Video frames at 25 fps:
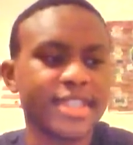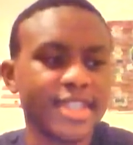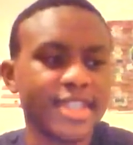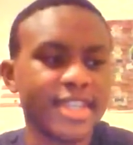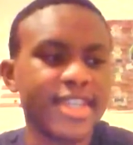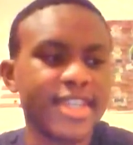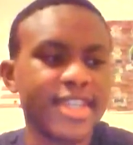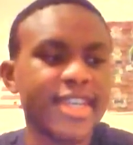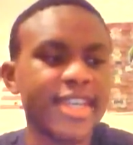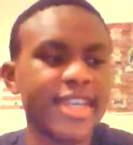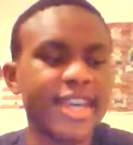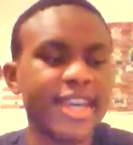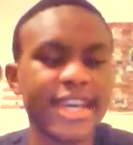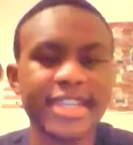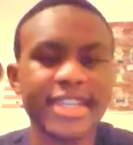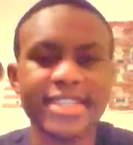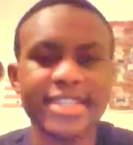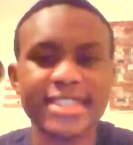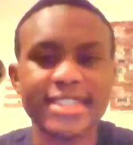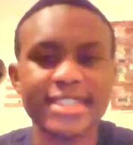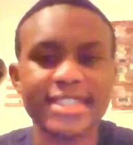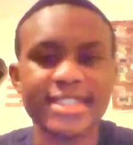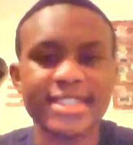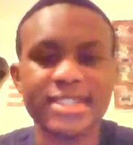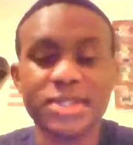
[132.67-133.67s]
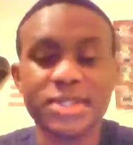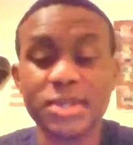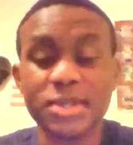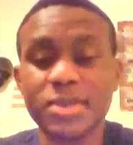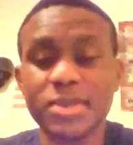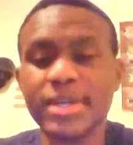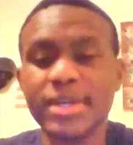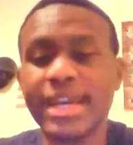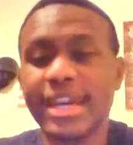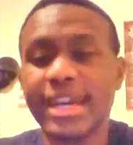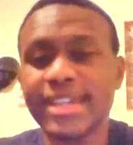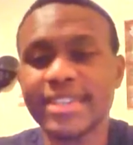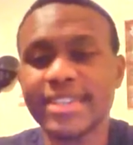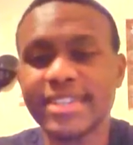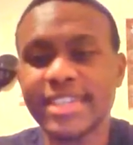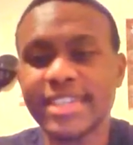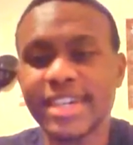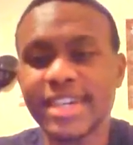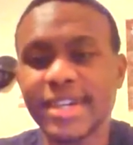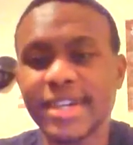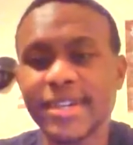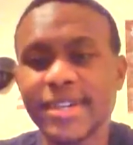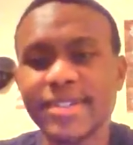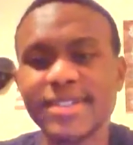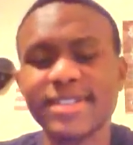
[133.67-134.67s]
he has two cats
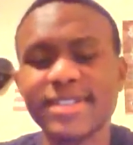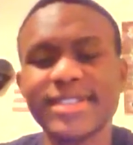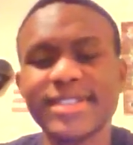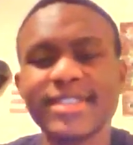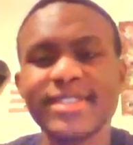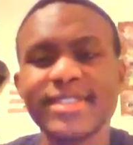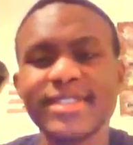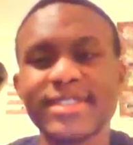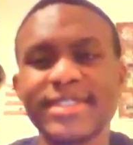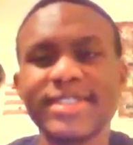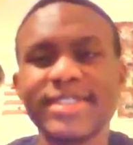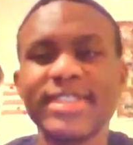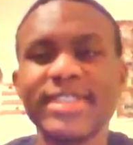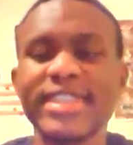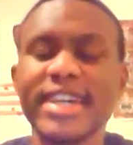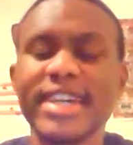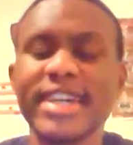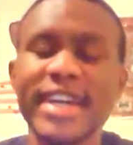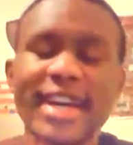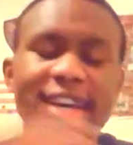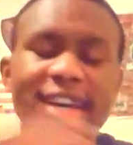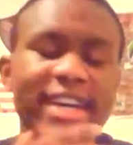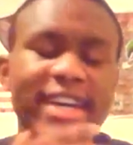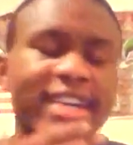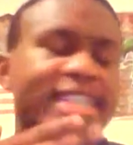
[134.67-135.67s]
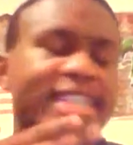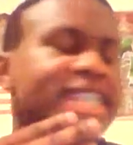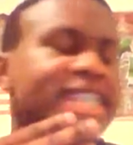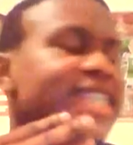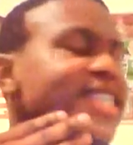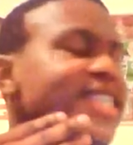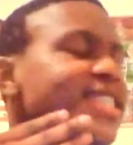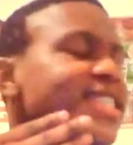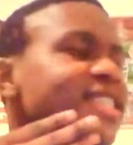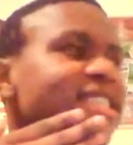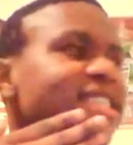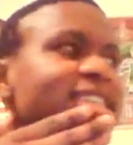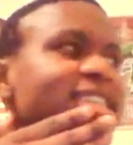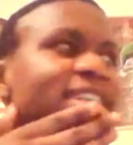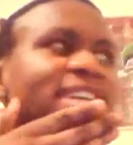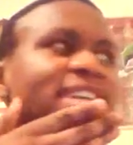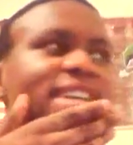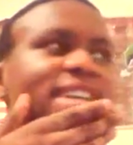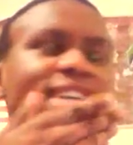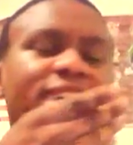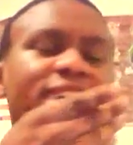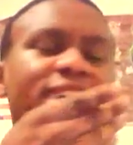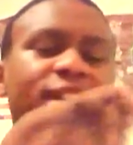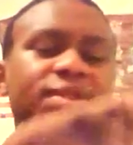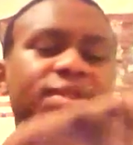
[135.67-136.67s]
now. And
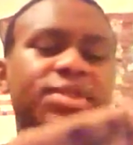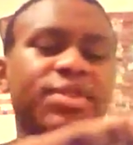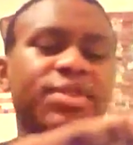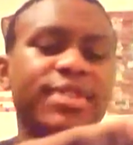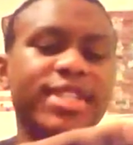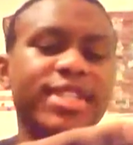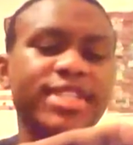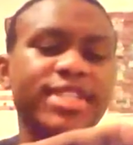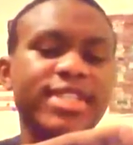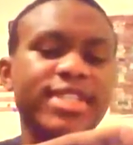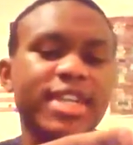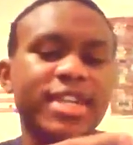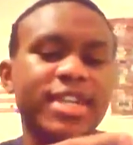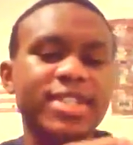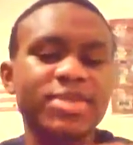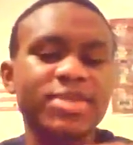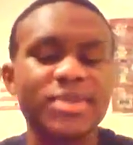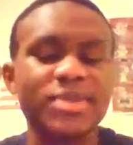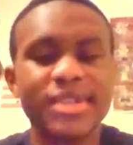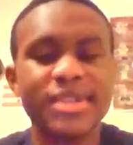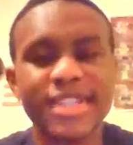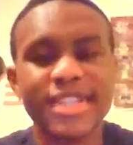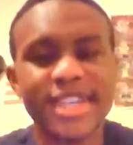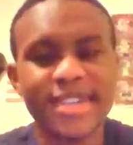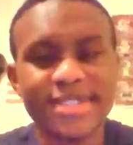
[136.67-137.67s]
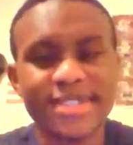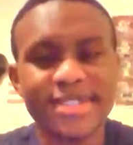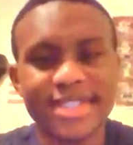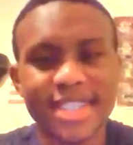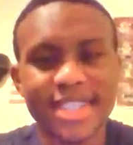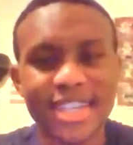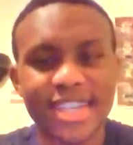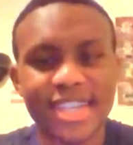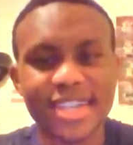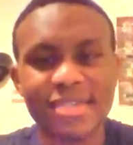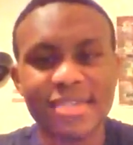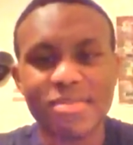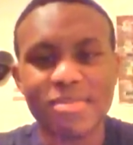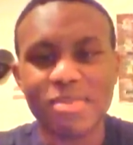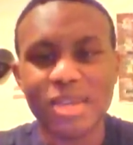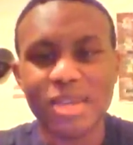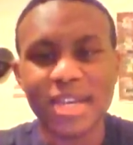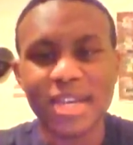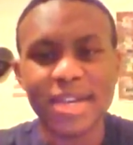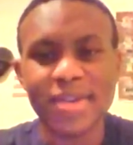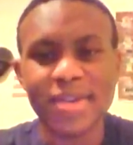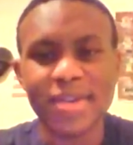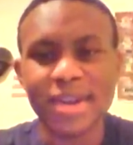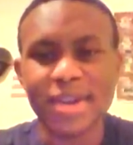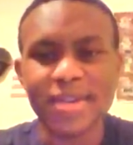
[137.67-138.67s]
I was over at his house one day. I was like
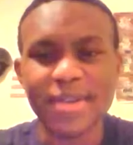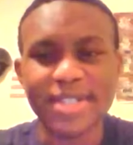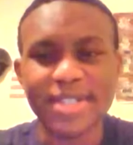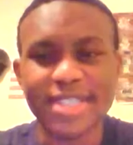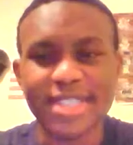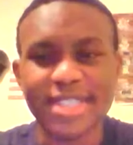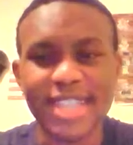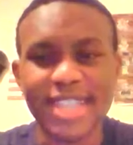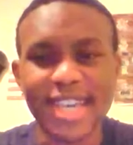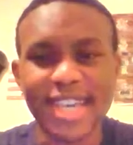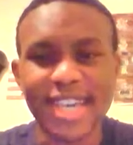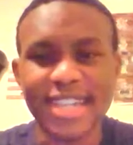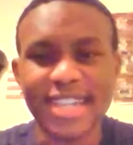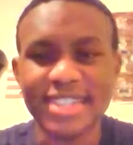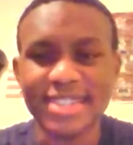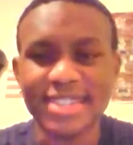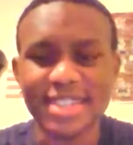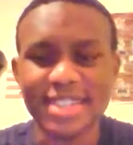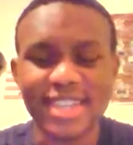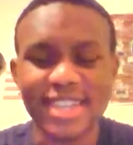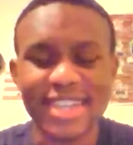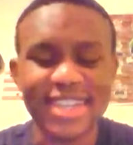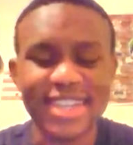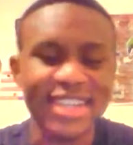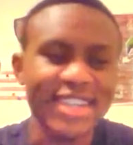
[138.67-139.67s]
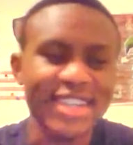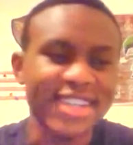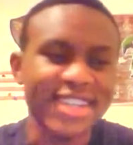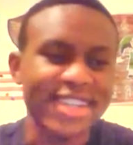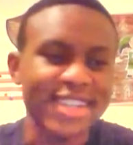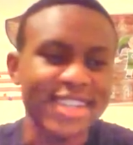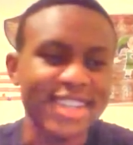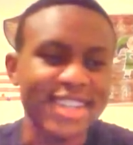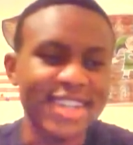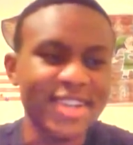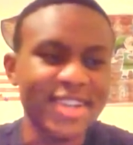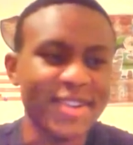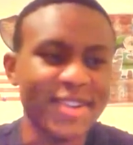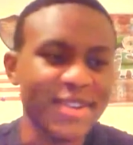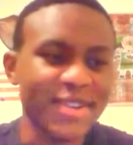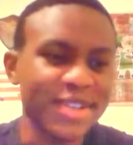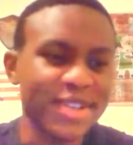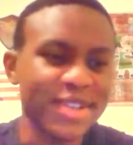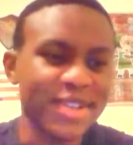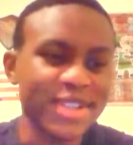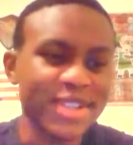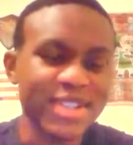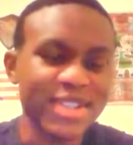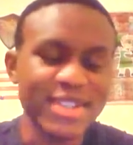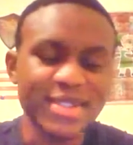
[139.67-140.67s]
playing around with his cats, and like, you know,
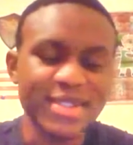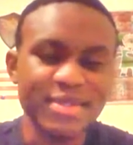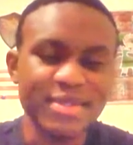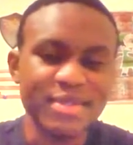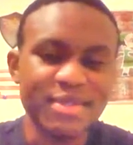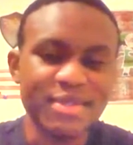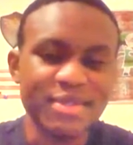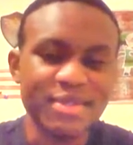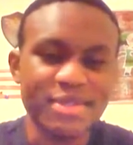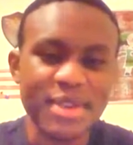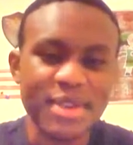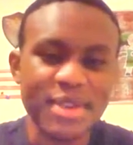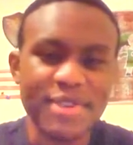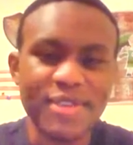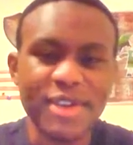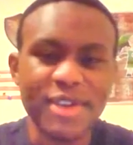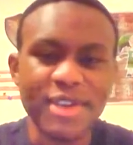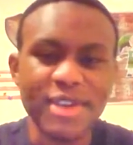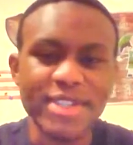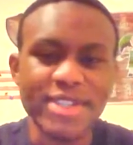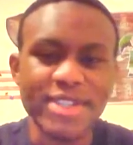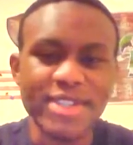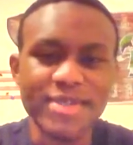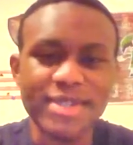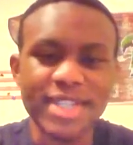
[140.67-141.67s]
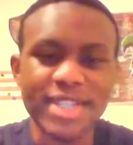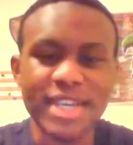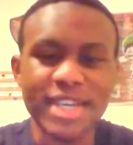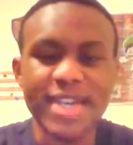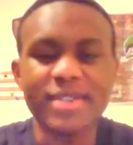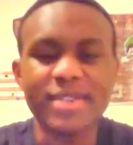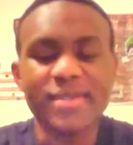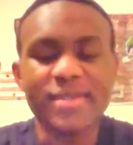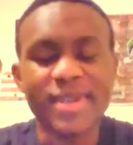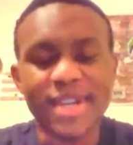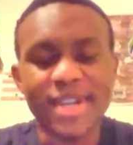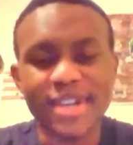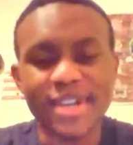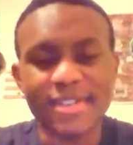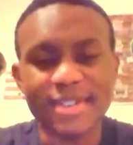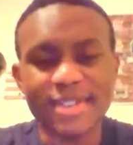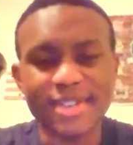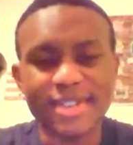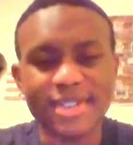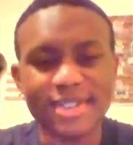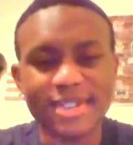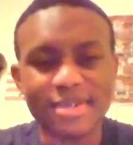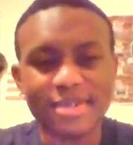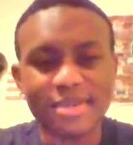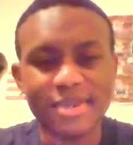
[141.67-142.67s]
at first it was like
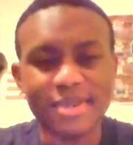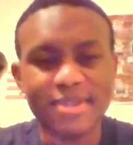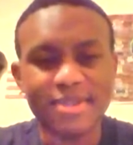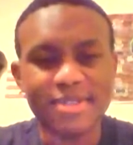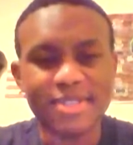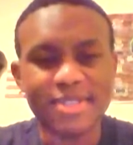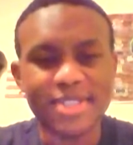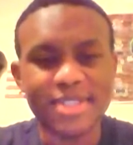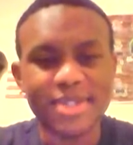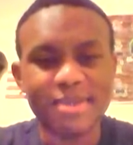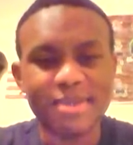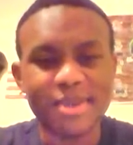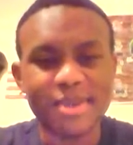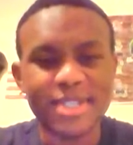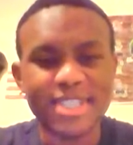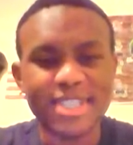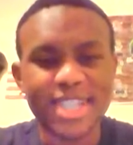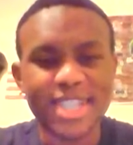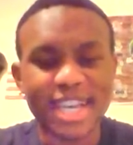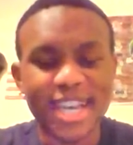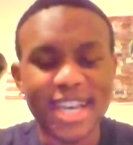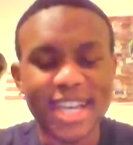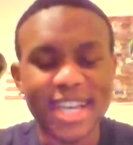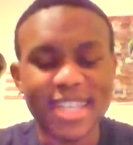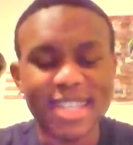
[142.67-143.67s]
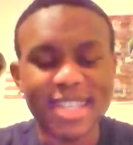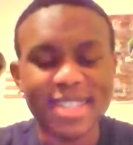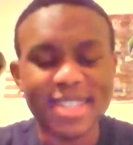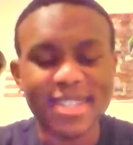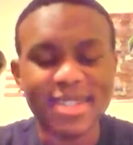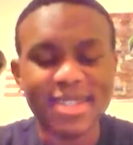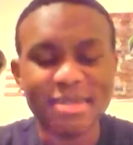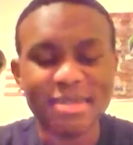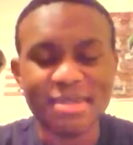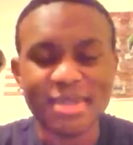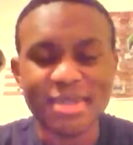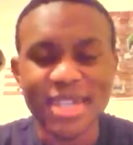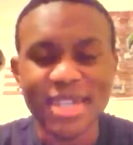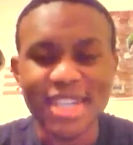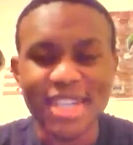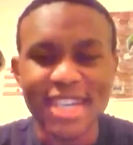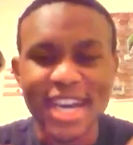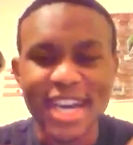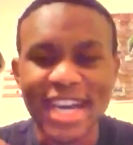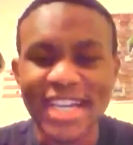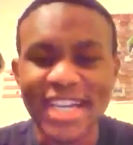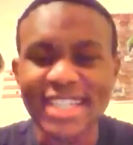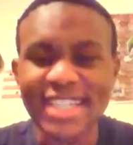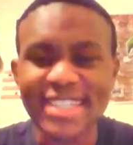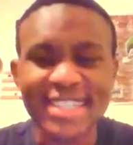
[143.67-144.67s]
whatever, but for some reason I had to.
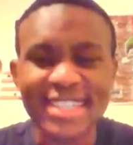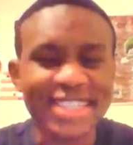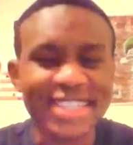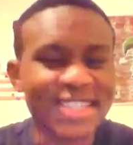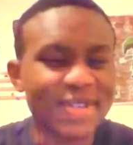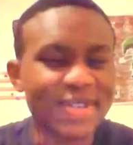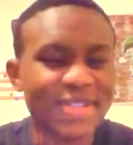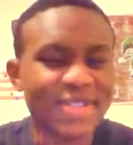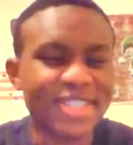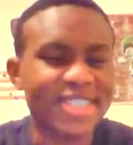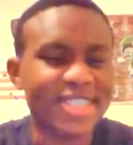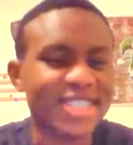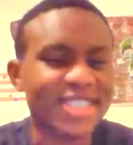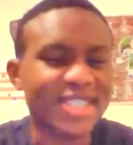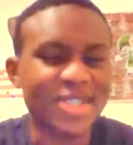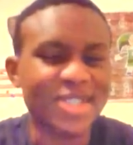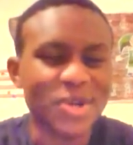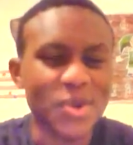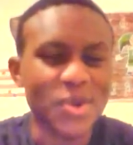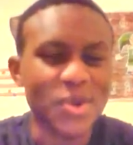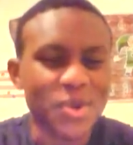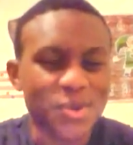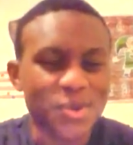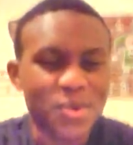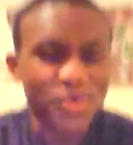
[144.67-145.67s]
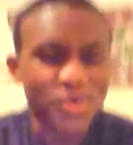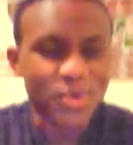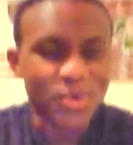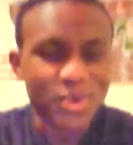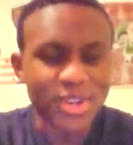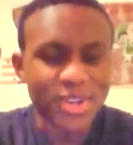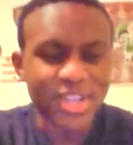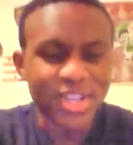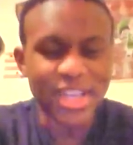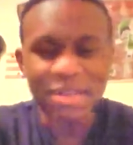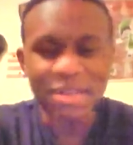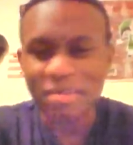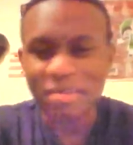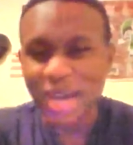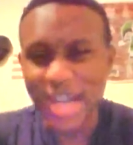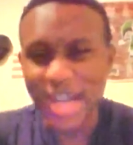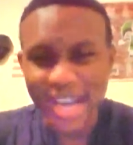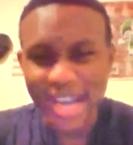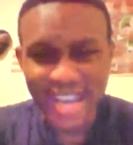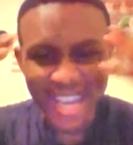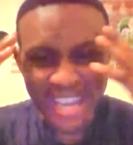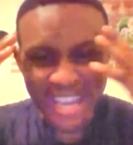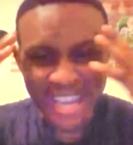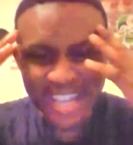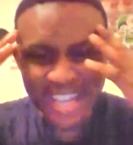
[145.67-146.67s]
I guess because I was just so in my
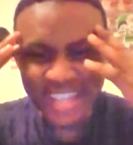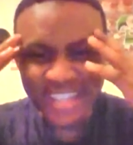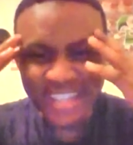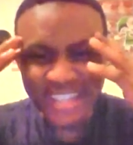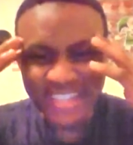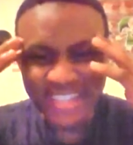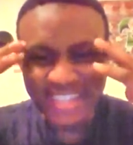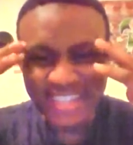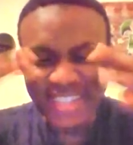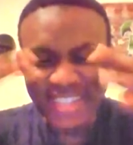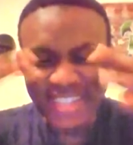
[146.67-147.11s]
head,